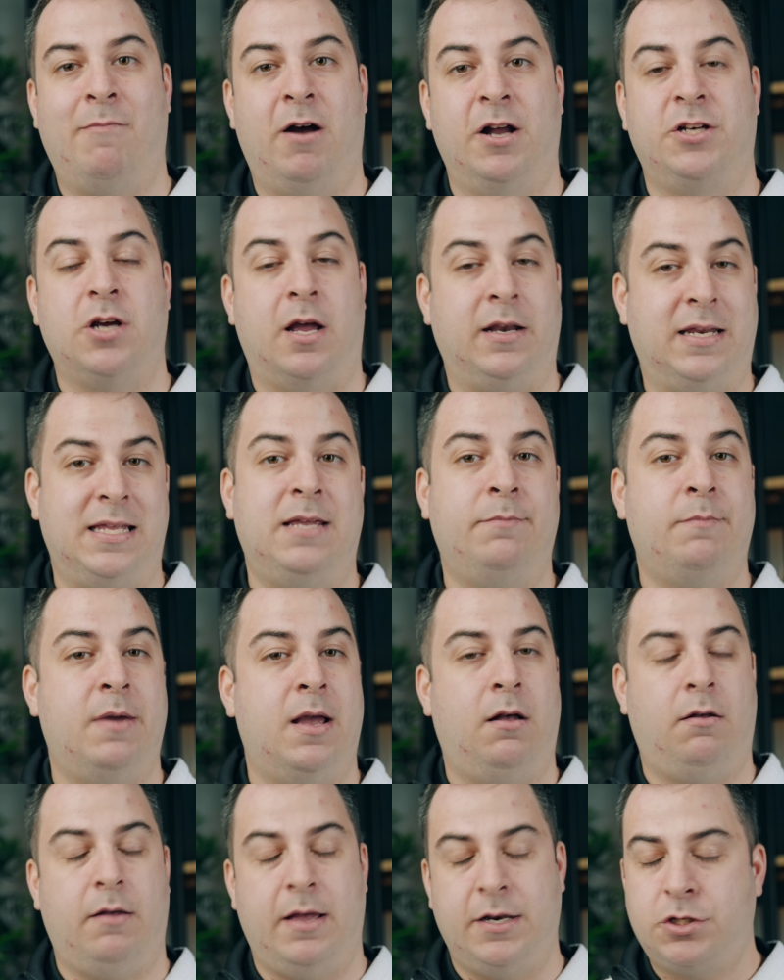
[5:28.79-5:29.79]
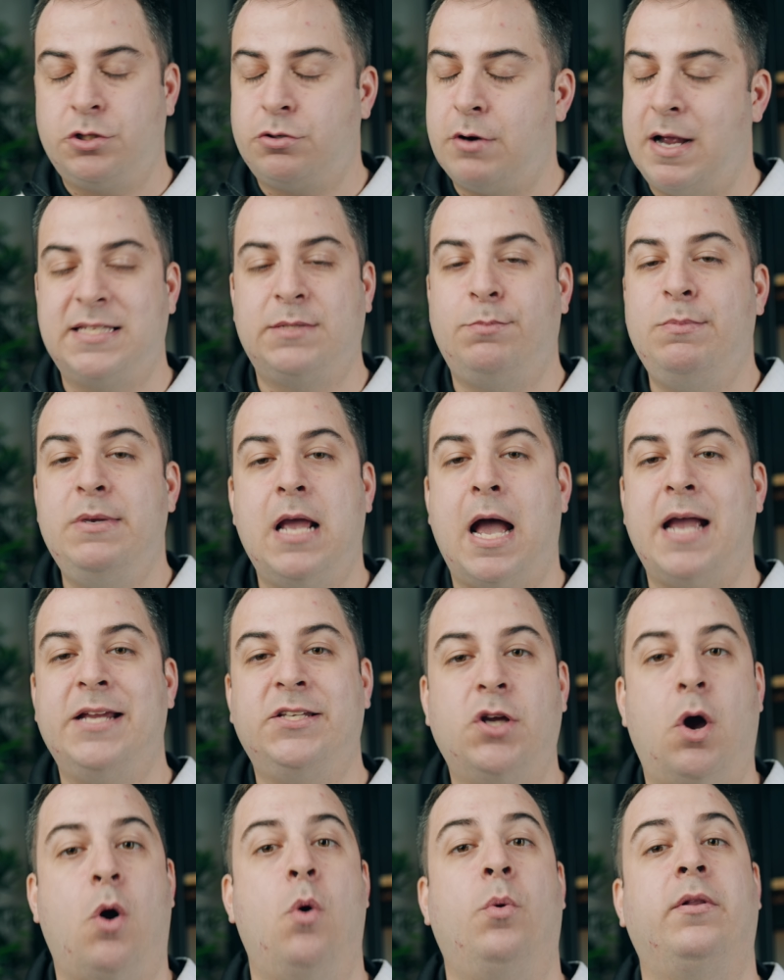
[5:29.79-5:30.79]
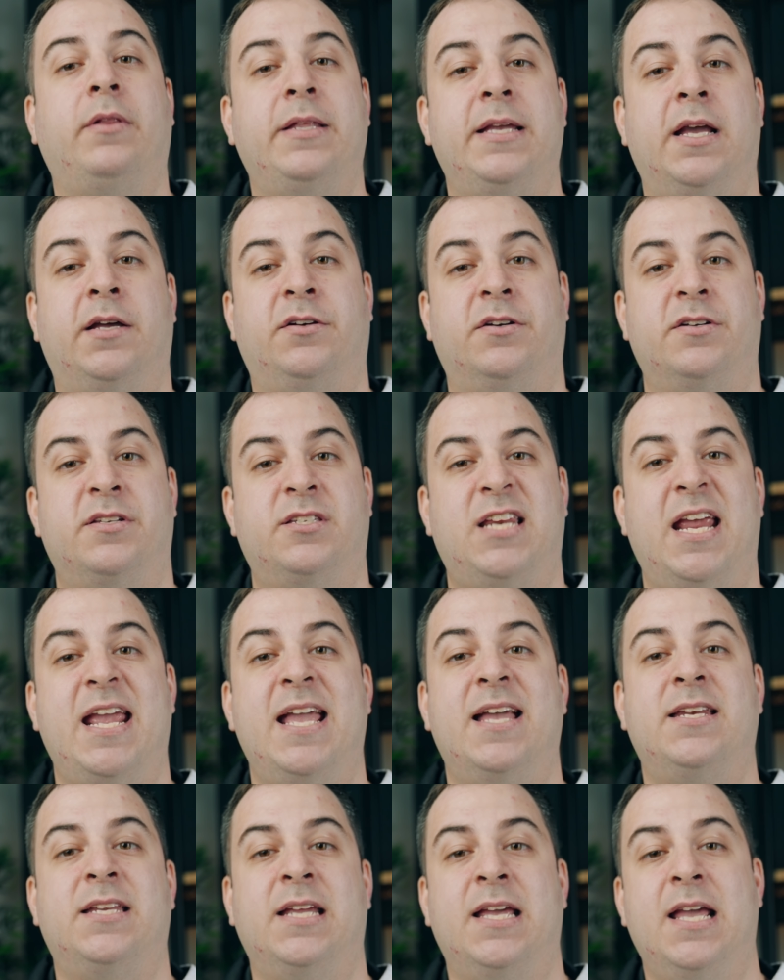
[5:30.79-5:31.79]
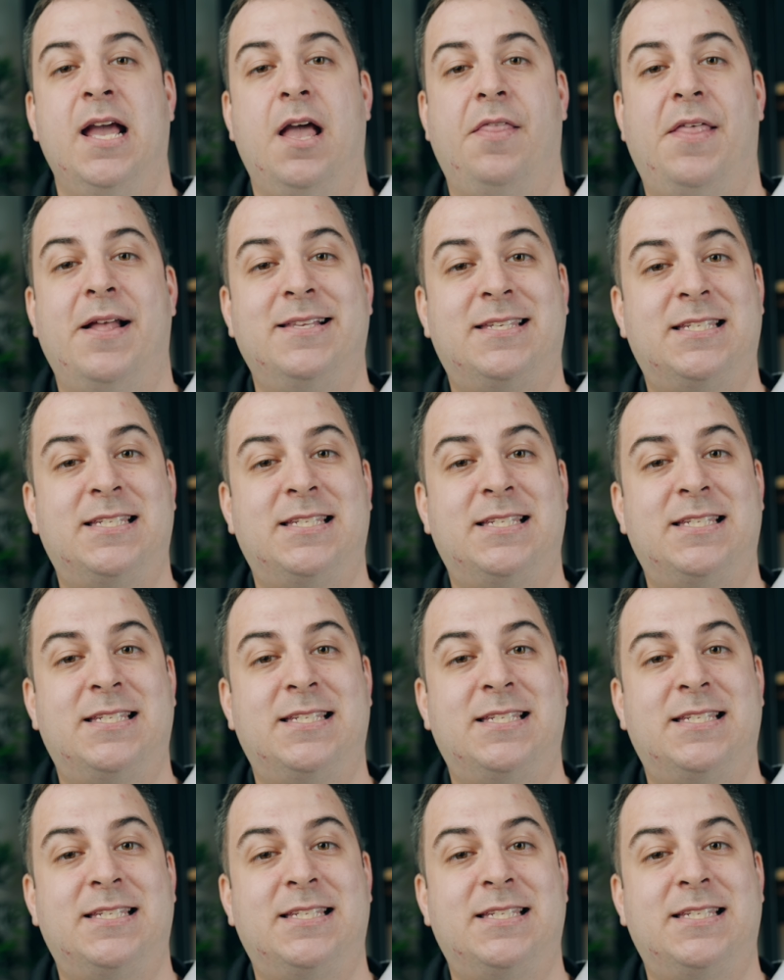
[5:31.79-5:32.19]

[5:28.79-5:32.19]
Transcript: much on email, and trust me, I totally understand, then